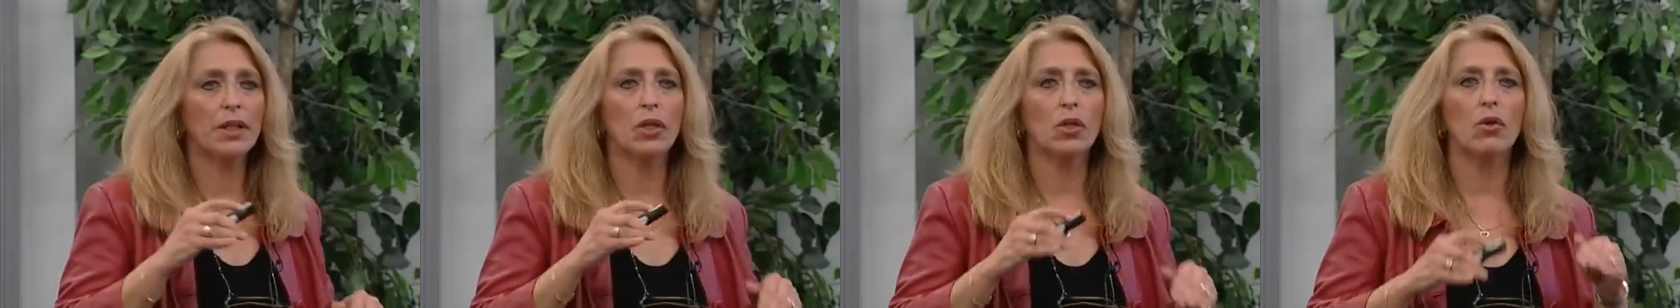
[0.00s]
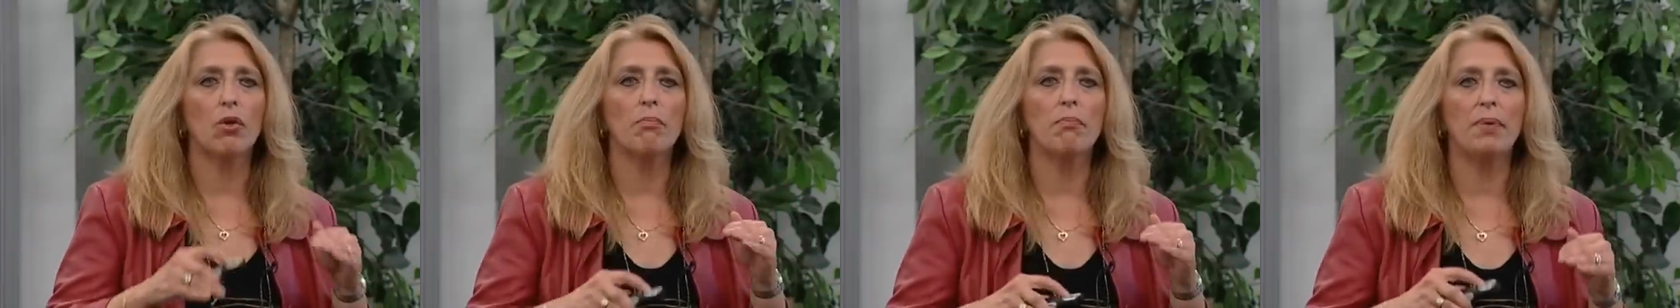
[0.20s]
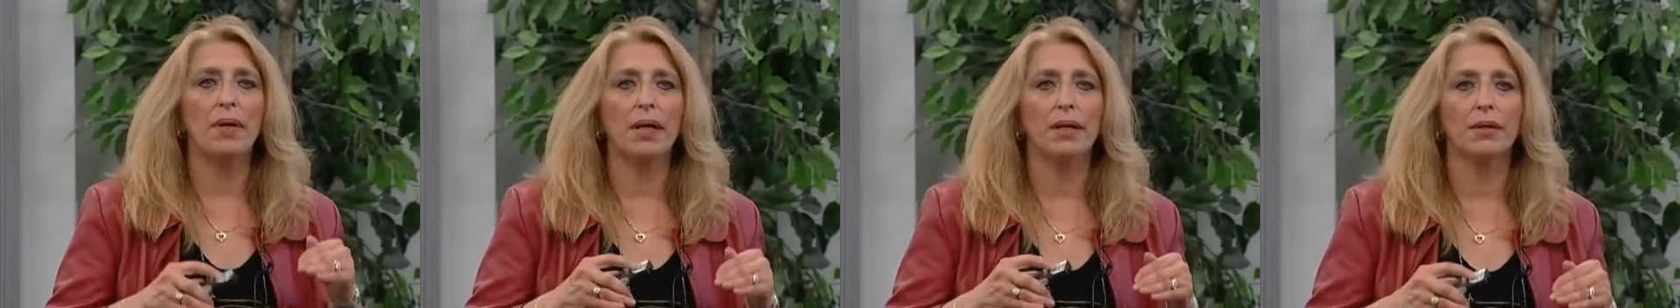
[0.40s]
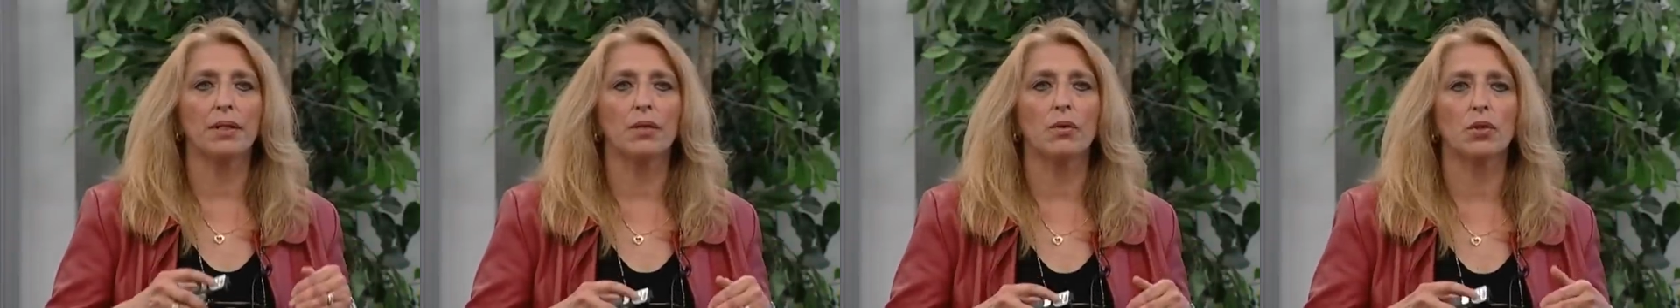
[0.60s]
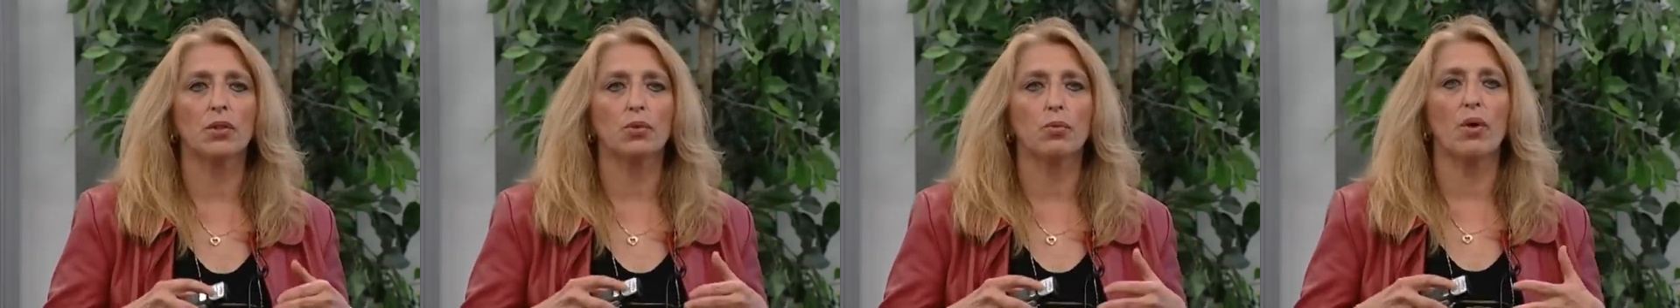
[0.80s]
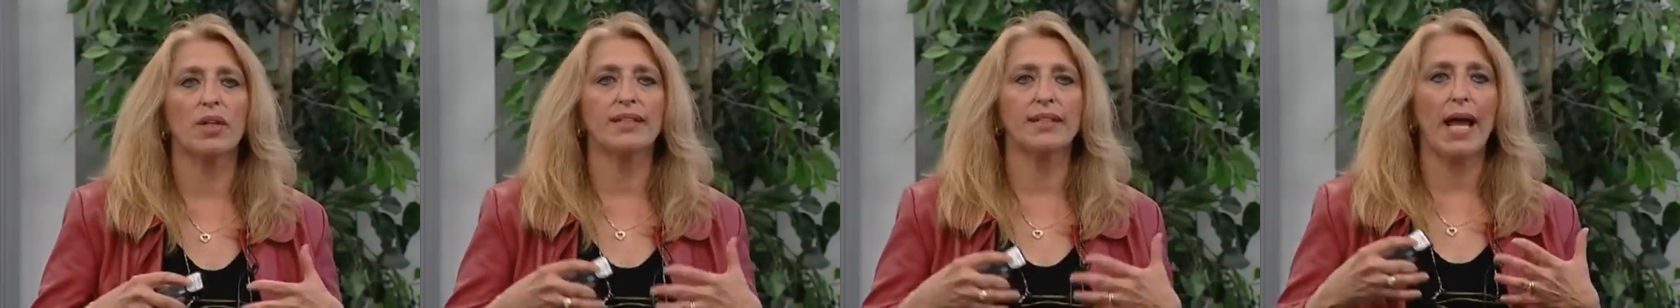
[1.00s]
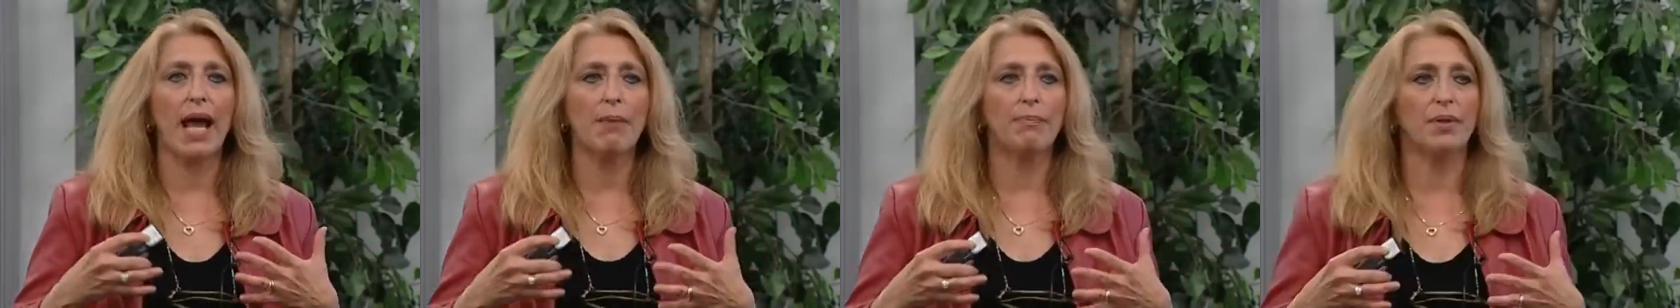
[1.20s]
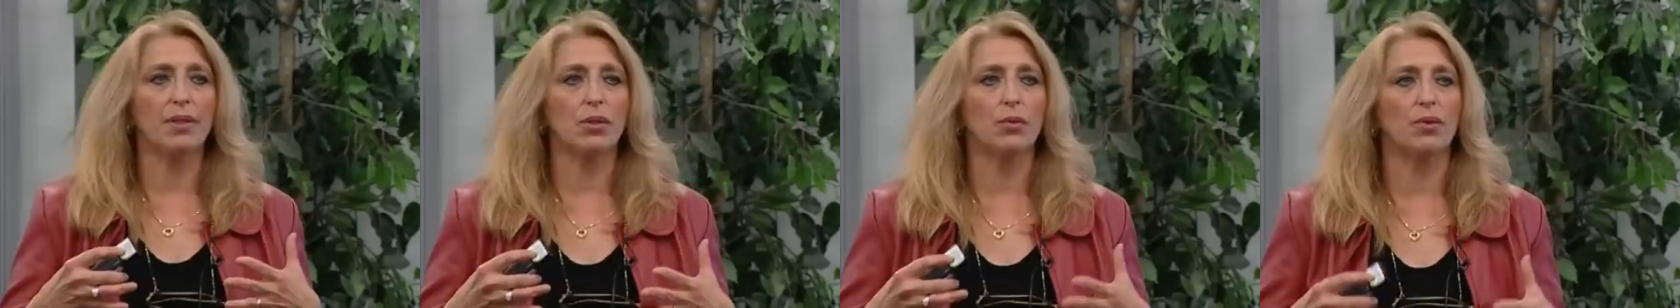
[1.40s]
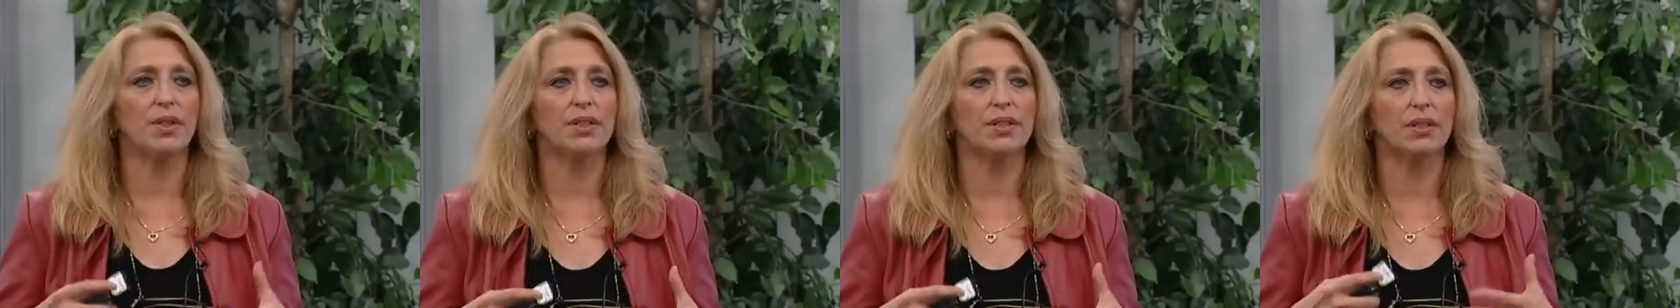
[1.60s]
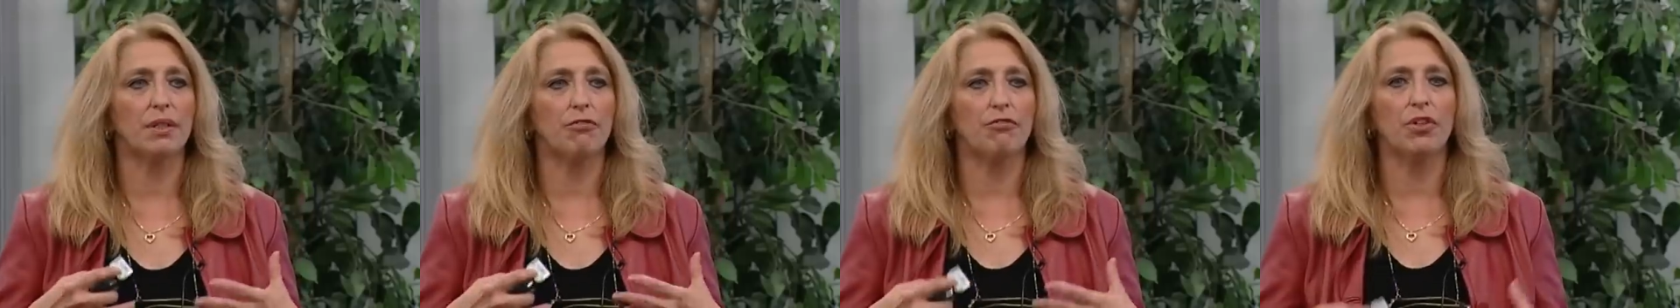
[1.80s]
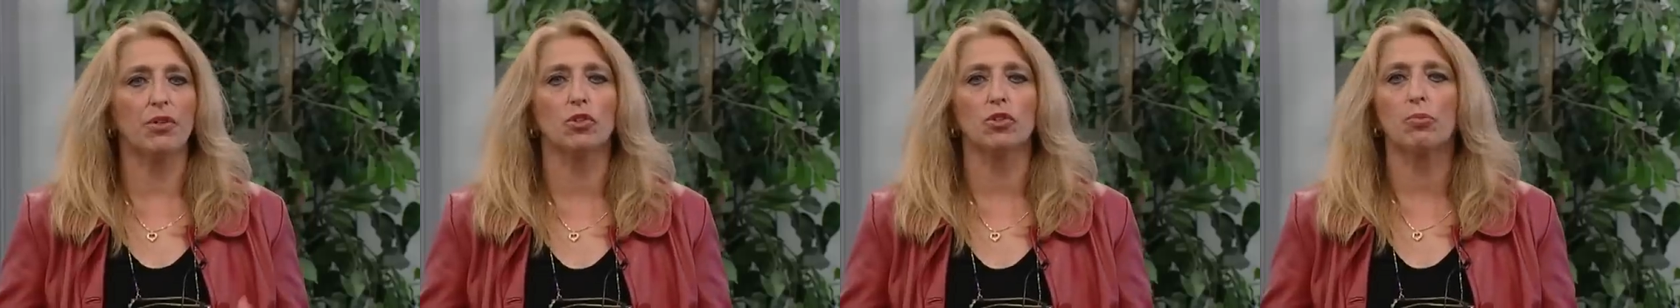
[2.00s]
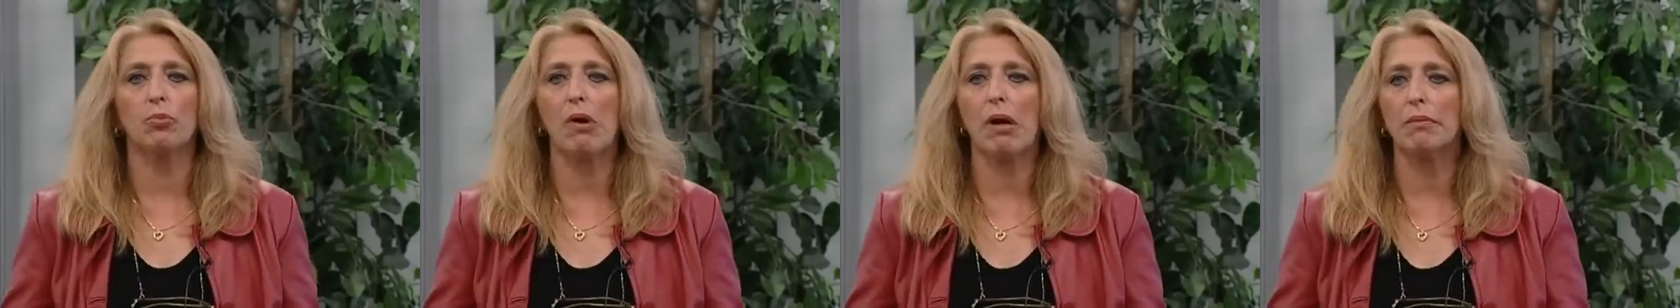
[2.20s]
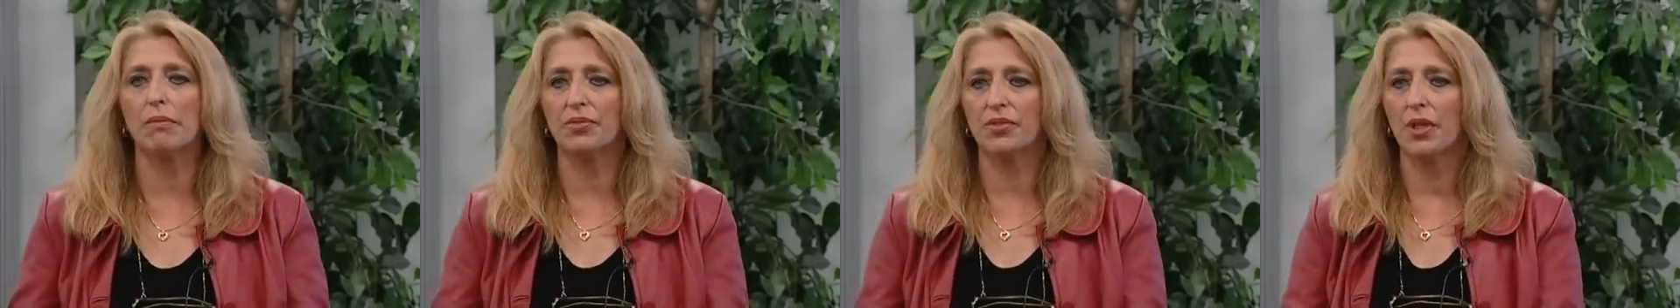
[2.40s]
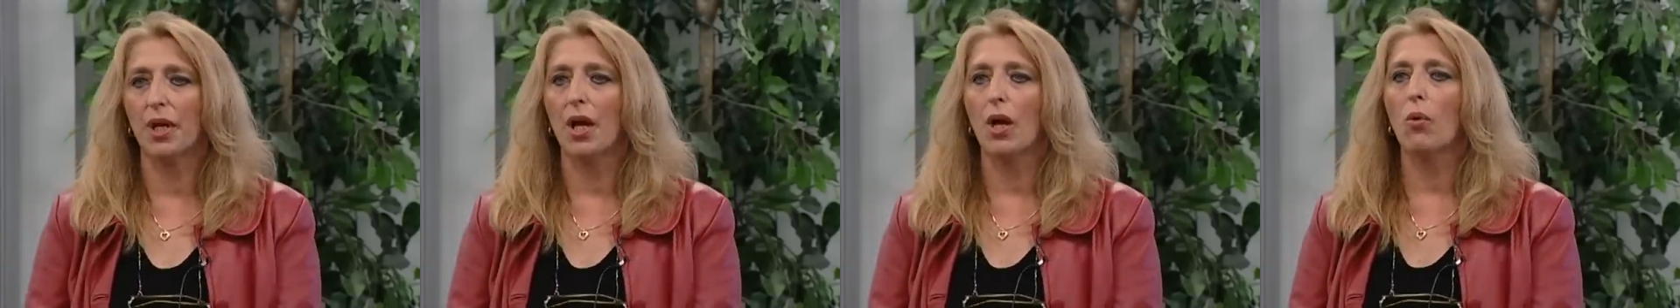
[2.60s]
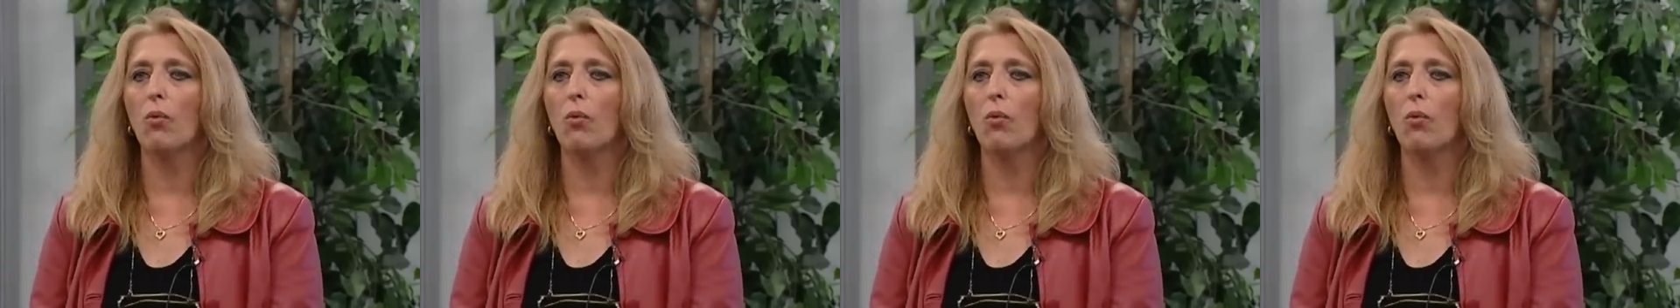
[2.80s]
comparing with what's happened with the venous problems